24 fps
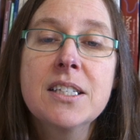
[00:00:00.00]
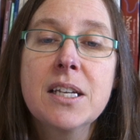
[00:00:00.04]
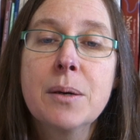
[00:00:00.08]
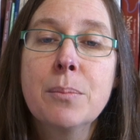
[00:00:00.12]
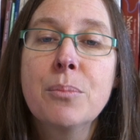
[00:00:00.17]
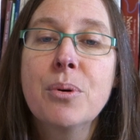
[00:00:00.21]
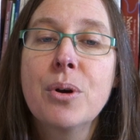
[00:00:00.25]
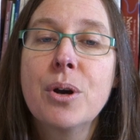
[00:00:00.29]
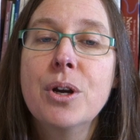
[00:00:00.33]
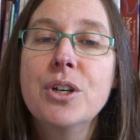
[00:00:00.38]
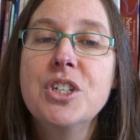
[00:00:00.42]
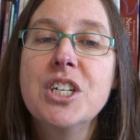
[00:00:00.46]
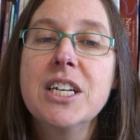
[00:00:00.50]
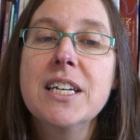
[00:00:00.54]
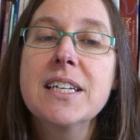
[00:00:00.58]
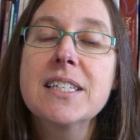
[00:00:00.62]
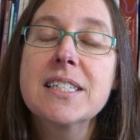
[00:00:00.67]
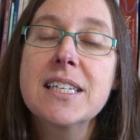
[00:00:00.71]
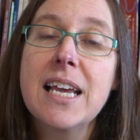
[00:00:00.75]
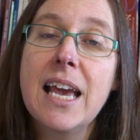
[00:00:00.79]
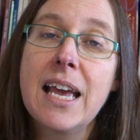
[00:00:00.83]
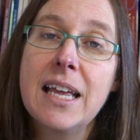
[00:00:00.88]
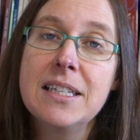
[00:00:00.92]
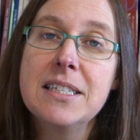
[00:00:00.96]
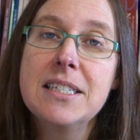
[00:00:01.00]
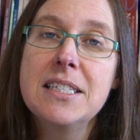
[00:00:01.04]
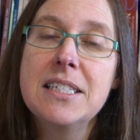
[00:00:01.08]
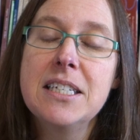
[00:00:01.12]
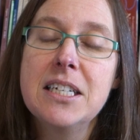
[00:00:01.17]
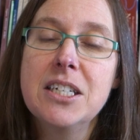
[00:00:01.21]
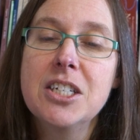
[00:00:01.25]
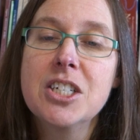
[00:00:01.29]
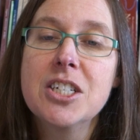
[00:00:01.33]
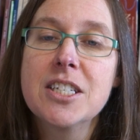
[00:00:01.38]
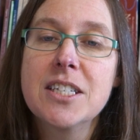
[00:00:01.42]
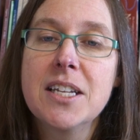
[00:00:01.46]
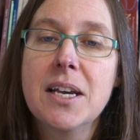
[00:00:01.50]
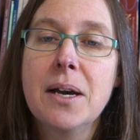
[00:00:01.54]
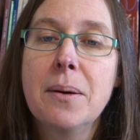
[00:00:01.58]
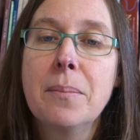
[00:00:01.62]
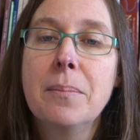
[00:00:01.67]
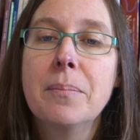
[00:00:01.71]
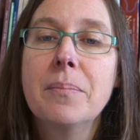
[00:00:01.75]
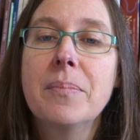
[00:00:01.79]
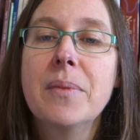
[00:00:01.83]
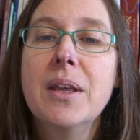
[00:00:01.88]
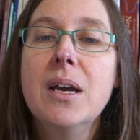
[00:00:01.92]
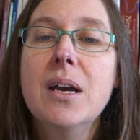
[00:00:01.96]
some projects and stitched
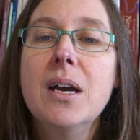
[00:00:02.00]
some.